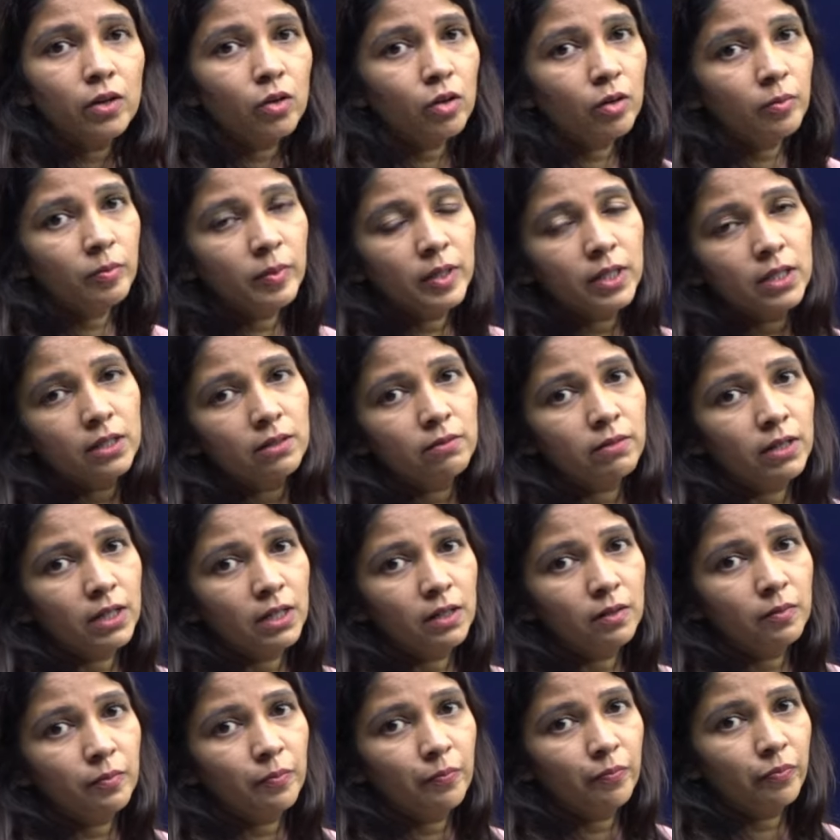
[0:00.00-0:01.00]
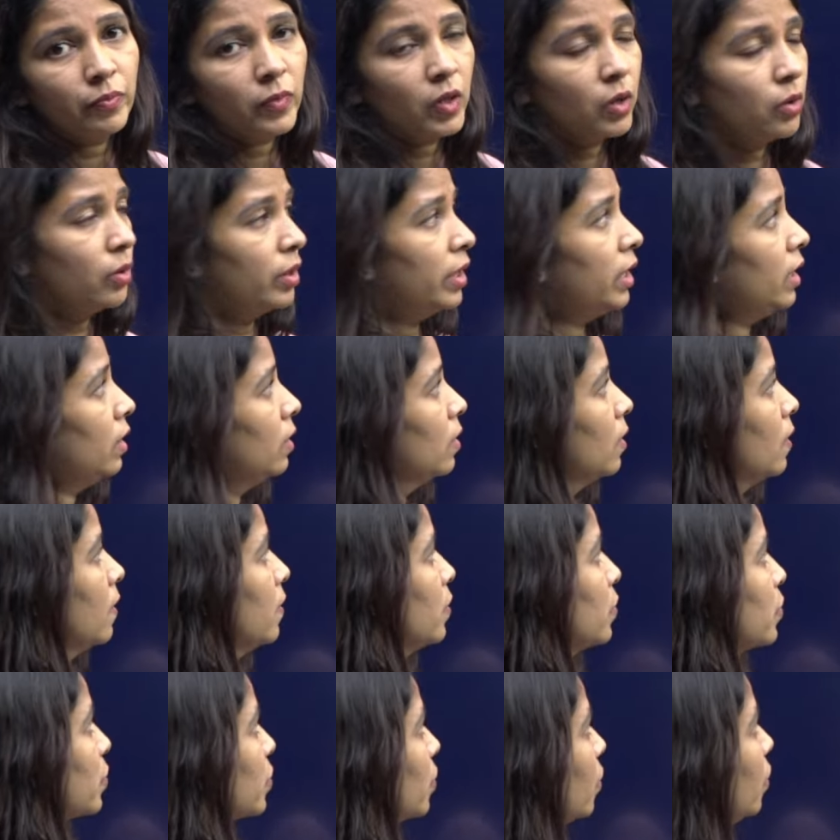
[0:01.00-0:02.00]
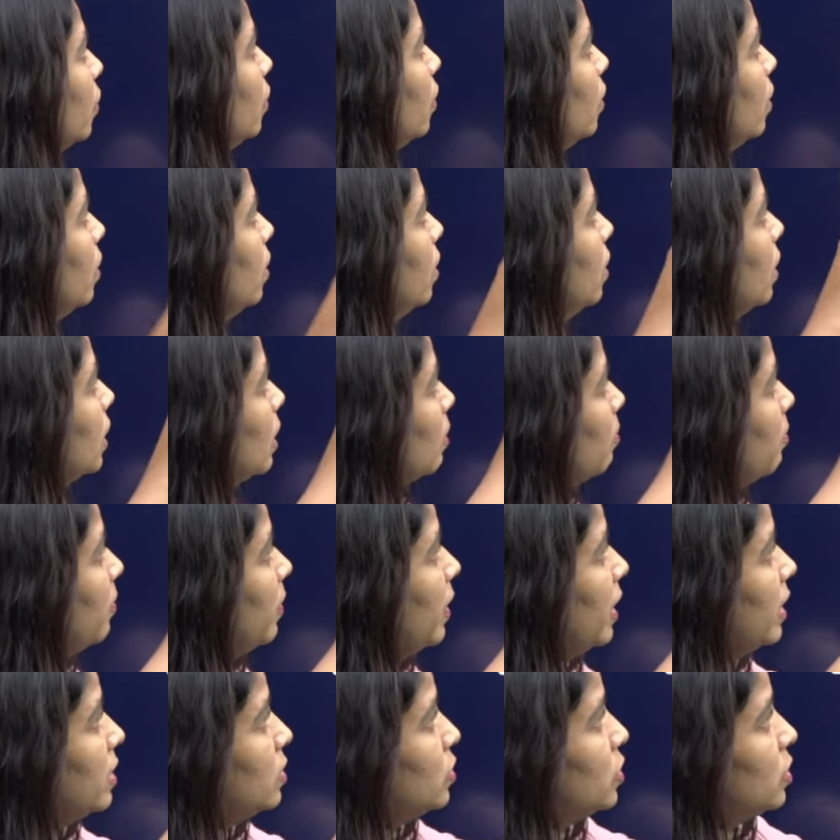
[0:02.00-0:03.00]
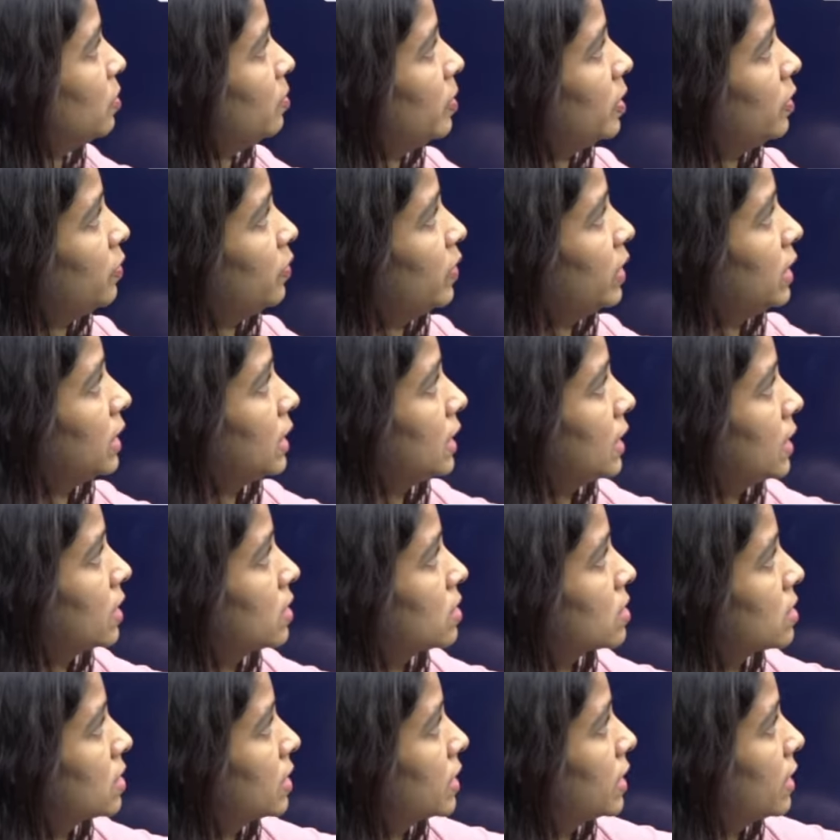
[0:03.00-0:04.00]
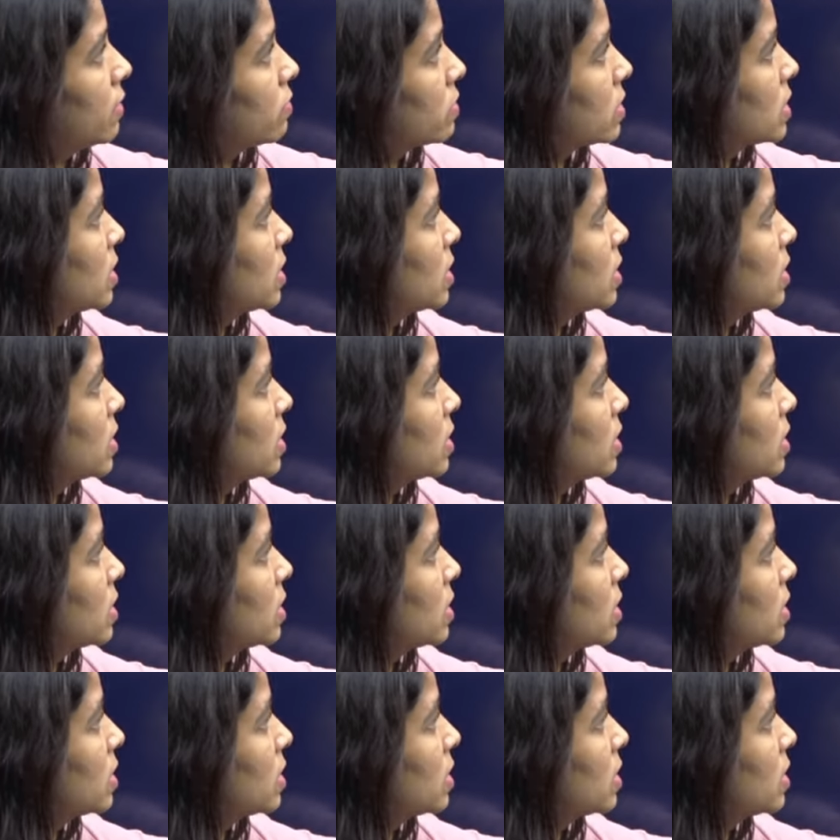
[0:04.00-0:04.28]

cannot be the one. Okay, so comparison between things that have